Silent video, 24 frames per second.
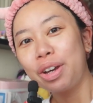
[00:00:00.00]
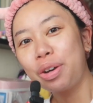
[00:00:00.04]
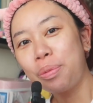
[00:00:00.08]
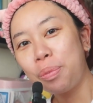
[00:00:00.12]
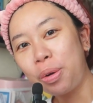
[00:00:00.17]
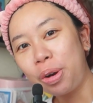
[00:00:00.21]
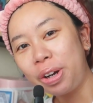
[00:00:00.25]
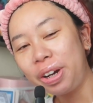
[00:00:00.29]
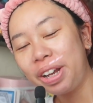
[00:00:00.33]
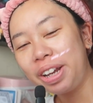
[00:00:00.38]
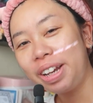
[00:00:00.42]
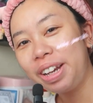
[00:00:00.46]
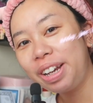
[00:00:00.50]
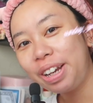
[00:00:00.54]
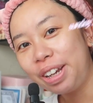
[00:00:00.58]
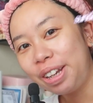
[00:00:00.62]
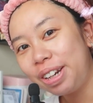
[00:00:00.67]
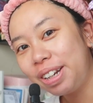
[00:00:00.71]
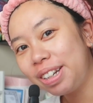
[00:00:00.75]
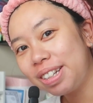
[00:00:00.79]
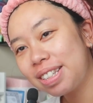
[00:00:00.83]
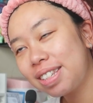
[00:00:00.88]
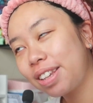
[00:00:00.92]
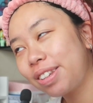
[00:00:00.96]
Good morning.
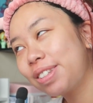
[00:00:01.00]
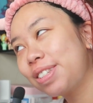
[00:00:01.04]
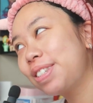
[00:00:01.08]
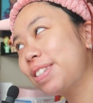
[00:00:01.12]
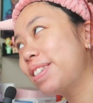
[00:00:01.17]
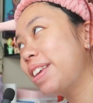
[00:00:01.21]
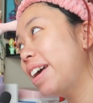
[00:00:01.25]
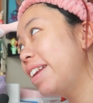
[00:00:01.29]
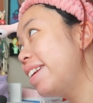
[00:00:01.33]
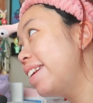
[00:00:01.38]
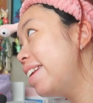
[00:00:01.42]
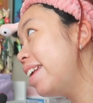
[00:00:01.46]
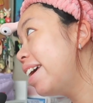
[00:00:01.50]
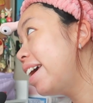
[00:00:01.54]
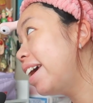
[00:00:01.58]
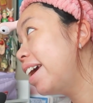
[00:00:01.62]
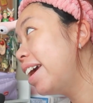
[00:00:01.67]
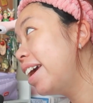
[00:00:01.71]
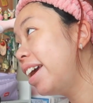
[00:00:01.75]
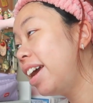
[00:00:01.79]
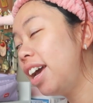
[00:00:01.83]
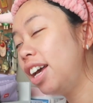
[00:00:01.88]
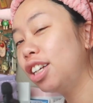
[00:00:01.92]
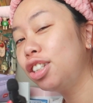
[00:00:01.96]
It is
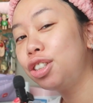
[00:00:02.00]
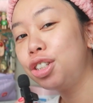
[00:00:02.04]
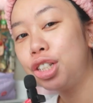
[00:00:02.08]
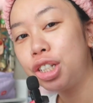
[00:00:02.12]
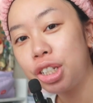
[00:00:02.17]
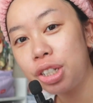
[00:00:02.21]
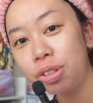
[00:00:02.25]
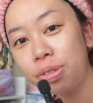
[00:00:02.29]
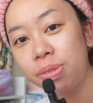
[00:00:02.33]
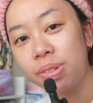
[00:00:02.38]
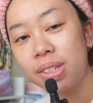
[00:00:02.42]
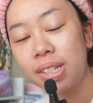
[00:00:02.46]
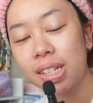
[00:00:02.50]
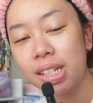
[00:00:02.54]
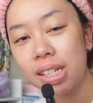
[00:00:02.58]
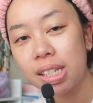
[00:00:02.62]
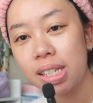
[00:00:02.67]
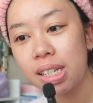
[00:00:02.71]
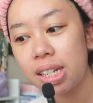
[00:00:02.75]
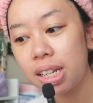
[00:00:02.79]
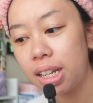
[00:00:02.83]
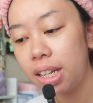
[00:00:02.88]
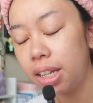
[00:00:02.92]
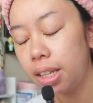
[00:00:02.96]
Sunday, June
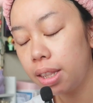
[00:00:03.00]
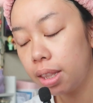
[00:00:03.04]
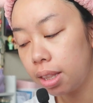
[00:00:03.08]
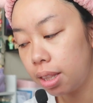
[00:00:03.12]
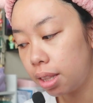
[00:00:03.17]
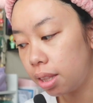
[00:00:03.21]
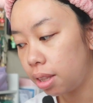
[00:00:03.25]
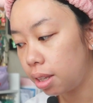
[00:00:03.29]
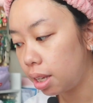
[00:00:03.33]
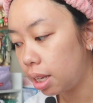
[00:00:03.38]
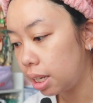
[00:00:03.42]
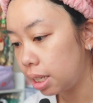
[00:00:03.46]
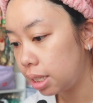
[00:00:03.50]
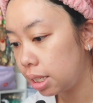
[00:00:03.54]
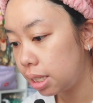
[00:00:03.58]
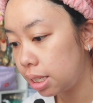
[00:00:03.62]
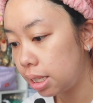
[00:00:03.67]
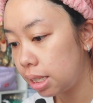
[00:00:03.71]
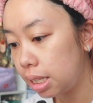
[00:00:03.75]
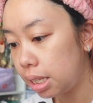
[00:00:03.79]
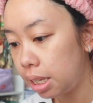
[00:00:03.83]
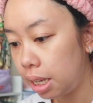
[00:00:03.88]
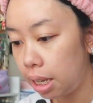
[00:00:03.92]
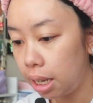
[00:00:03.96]
16th. It's
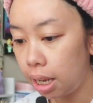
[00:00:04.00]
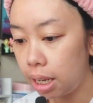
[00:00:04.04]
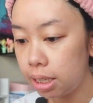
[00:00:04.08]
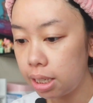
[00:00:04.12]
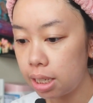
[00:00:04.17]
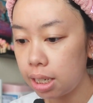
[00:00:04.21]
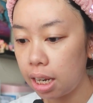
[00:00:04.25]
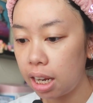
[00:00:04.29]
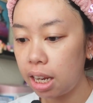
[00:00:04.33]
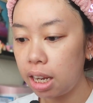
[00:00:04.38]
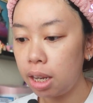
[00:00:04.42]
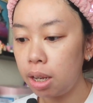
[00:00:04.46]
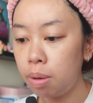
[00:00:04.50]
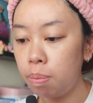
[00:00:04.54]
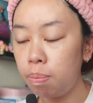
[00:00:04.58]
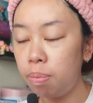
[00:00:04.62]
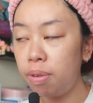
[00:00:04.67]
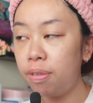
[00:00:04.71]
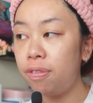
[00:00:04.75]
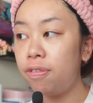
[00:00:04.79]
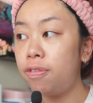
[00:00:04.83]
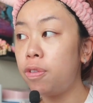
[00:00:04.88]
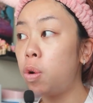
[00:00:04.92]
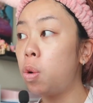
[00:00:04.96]
the day
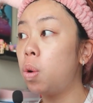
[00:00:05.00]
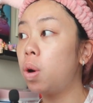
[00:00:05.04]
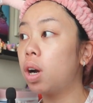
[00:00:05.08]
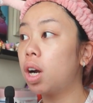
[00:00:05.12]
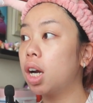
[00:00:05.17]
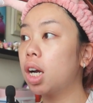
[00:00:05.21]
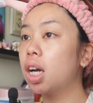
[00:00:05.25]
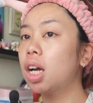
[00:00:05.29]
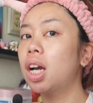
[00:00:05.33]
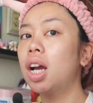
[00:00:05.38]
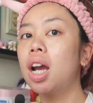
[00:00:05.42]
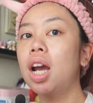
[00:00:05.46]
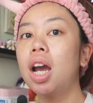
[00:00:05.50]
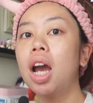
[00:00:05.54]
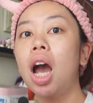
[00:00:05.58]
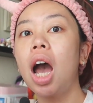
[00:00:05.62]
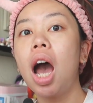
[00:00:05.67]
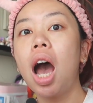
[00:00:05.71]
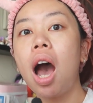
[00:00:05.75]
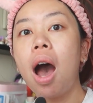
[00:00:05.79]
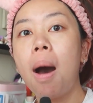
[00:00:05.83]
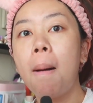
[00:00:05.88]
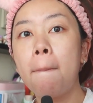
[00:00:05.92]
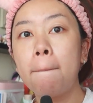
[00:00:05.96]
before
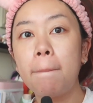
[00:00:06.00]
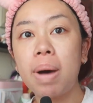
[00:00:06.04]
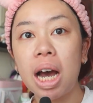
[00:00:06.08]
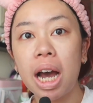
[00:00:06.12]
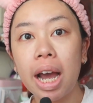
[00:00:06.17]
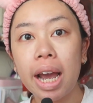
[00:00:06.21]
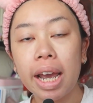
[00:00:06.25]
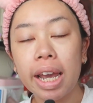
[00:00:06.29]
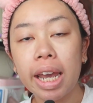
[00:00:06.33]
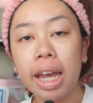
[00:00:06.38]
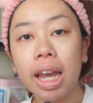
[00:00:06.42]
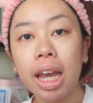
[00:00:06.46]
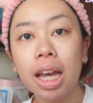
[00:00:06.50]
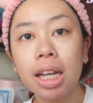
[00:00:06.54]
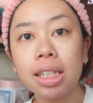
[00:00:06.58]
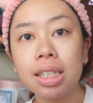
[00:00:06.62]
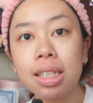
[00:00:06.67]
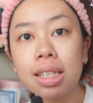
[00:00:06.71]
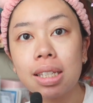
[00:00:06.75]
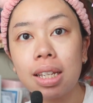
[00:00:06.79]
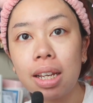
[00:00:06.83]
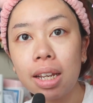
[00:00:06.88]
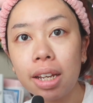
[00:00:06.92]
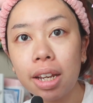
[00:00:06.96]
my
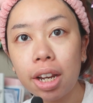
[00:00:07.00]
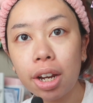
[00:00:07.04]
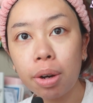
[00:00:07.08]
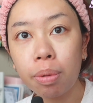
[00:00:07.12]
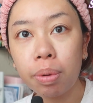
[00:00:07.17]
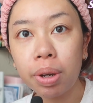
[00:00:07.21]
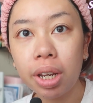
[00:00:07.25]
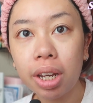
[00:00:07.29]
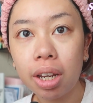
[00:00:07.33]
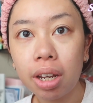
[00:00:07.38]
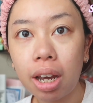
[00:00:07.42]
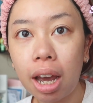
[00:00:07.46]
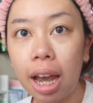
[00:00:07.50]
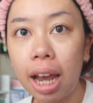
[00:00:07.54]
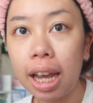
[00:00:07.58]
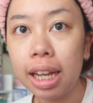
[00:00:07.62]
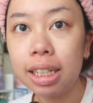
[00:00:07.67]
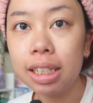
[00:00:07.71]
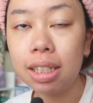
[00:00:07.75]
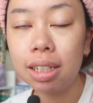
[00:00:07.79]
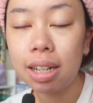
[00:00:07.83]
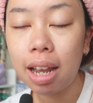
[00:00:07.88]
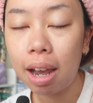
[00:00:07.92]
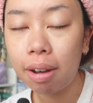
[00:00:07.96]
skincare week.
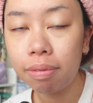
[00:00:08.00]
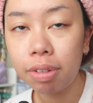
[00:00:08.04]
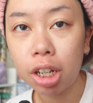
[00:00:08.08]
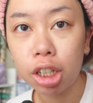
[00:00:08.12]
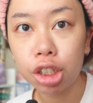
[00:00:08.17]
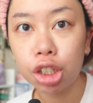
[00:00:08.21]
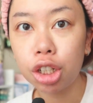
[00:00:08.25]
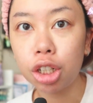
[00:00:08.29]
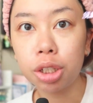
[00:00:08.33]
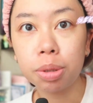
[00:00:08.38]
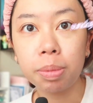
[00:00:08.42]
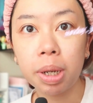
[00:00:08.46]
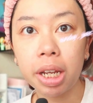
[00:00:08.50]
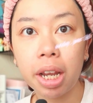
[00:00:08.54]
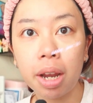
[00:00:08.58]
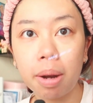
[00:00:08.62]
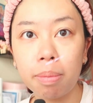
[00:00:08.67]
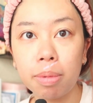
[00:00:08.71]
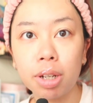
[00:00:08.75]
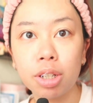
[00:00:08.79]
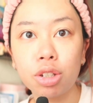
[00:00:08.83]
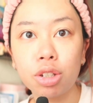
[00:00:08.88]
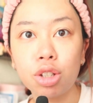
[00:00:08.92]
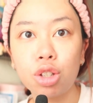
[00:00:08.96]
I have not charged my
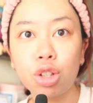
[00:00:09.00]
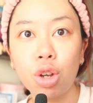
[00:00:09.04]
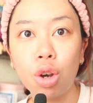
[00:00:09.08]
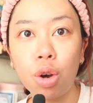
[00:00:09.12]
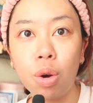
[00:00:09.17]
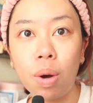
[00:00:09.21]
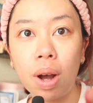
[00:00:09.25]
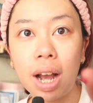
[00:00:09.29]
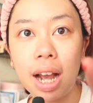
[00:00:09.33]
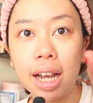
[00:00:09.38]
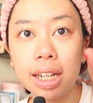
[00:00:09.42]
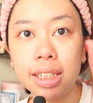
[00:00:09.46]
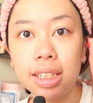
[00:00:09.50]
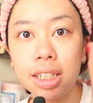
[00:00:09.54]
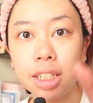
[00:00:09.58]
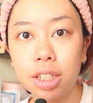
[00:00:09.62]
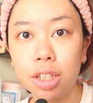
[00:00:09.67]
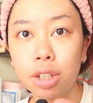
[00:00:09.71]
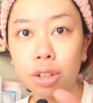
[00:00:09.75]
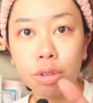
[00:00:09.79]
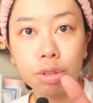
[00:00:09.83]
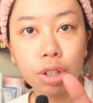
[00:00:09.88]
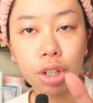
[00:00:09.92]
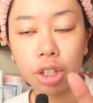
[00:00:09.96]
camera, so I need to
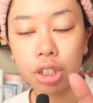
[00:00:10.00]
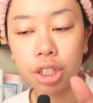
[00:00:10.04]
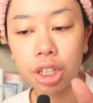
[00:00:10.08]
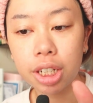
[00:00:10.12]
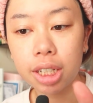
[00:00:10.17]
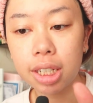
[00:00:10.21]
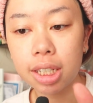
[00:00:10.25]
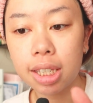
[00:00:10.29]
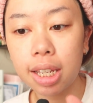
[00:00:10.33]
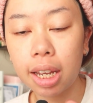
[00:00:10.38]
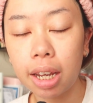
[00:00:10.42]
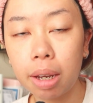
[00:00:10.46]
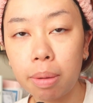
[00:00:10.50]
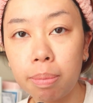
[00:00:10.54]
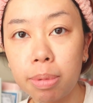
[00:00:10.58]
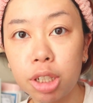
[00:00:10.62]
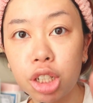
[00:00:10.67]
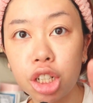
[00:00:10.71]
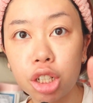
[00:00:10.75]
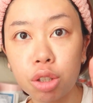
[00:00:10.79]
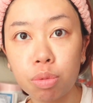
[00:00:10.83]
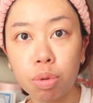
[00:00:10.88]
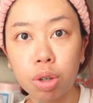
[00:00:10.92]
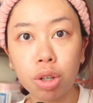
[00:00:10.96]
go charge it in a second. But
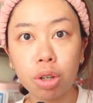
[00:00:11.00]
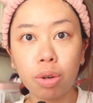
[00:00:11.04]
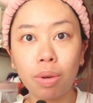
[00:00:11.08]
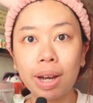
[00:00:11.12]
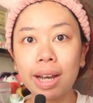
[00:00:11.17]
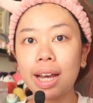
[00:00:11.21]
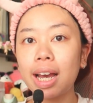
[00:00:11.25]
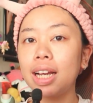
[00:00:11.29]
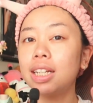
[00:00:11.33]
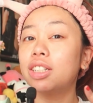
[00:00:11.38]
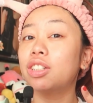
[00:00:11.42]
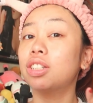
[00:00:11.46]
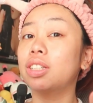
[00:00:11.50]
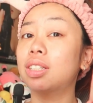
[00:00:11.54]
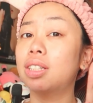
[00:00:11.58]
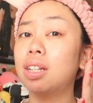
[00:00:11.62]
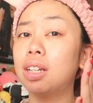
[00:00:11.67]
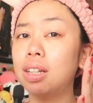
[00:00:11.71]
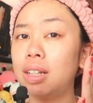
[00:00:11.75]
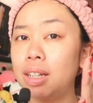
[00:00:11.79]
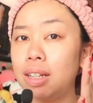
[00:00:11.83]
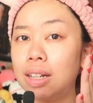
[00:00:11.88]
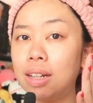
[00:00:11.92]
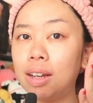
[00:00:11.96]
just real quick, I just
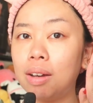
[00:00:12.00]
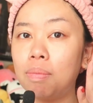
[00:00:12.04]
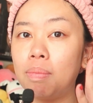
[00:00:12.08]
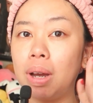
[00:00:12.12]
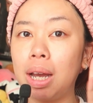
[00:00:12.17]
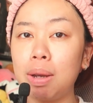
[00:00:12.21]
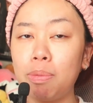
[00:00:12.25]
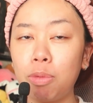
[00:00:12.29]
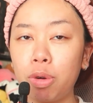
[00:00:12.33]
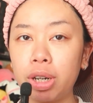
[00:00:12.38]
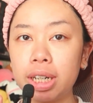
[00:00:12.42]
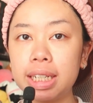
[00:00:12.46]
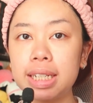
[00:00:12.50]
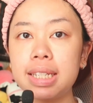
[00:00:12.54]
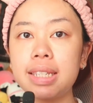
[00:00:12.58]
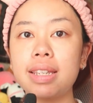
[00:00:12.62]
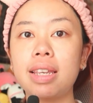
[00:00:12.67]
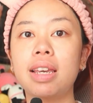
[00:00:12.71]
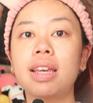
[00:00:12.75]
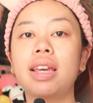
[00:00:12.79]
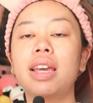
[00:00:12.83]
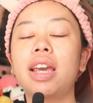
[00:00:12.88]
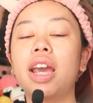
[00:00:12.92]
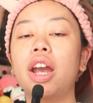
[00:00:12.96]
did my morning
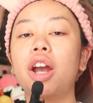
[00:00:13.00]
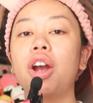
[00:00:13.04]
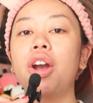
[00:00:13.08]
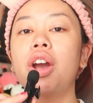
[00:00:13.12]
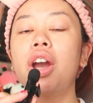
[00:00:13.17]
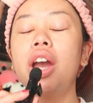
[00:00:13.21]
skincare.